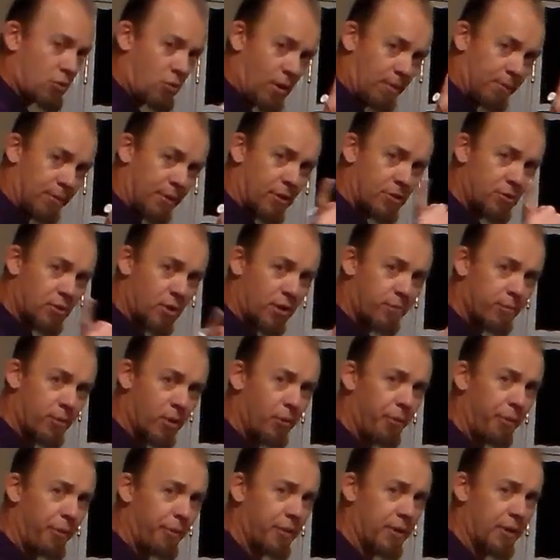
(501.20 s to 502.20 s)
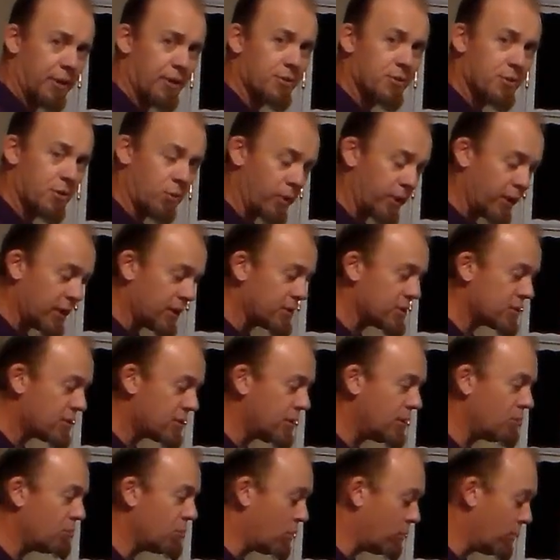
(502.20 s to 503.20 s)
So I'm going to draw both of these so we can
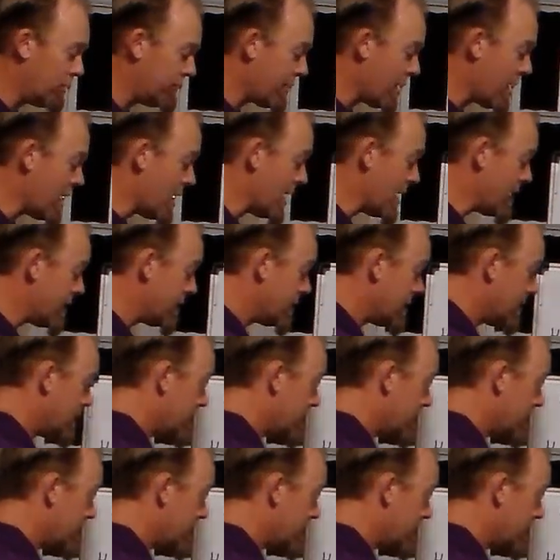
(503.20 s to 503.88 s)
see what we've got.